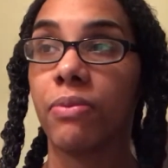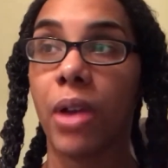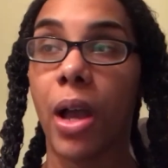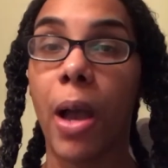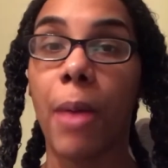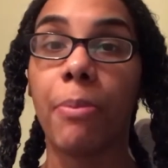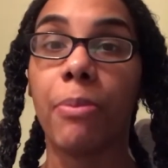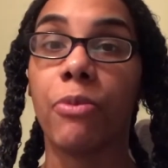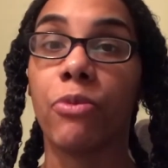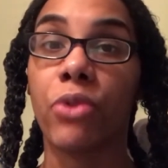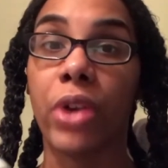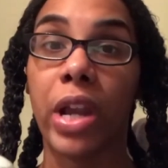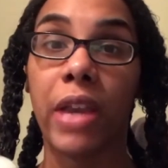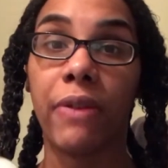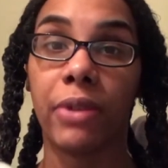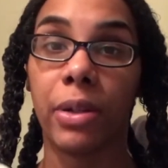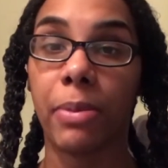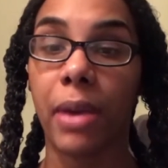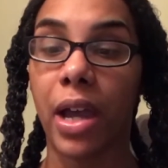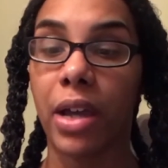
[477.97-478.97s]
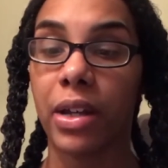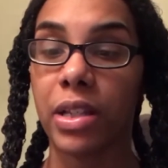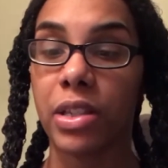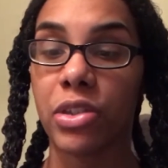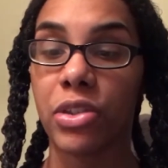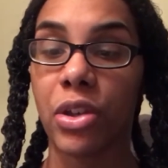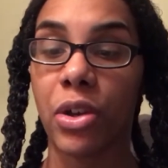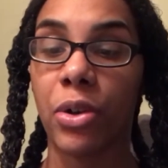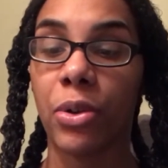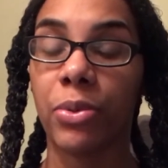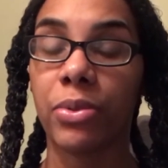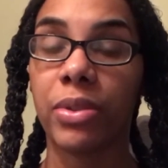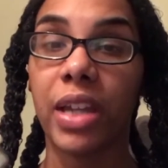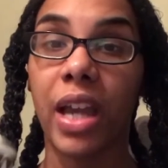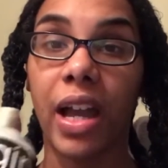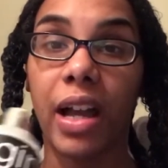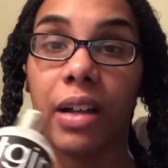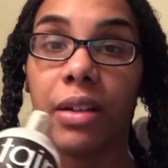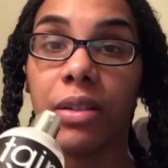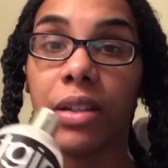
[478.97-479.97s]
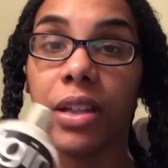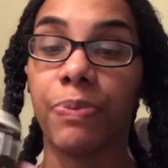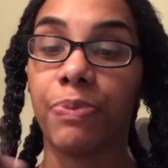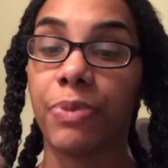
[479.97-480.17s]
I'm raving about it. So yeah.